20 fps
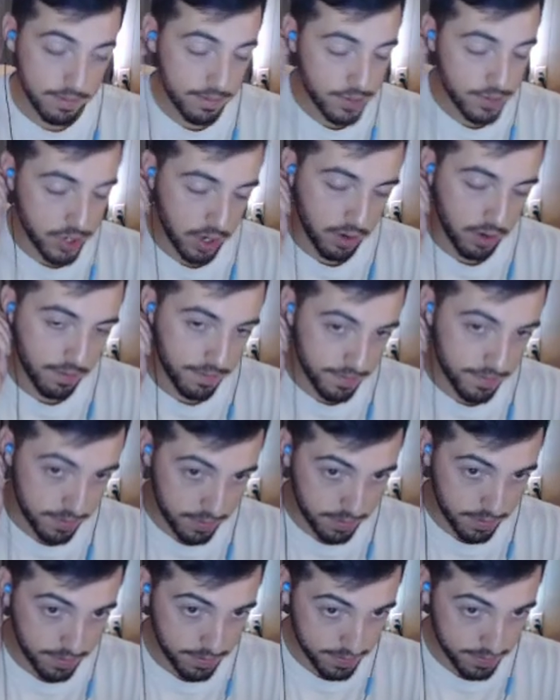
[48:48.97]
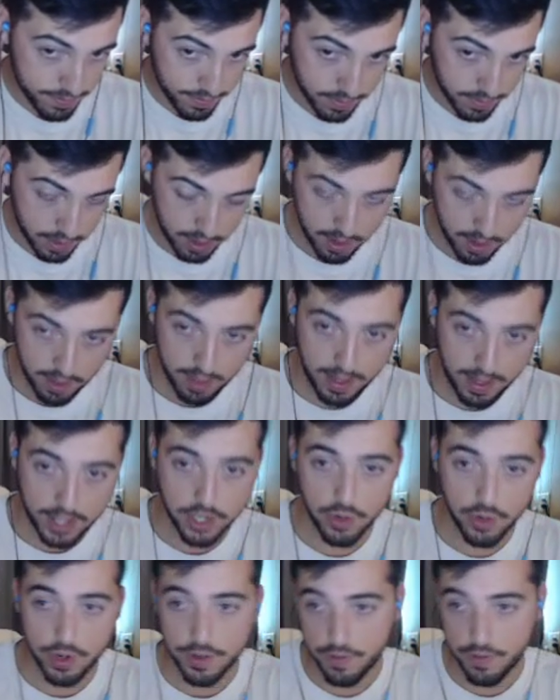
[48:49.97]
so that's
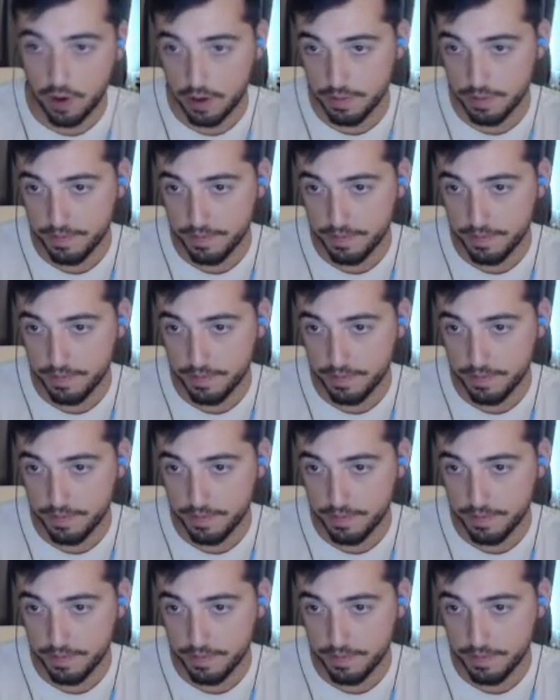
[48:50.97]
always fun.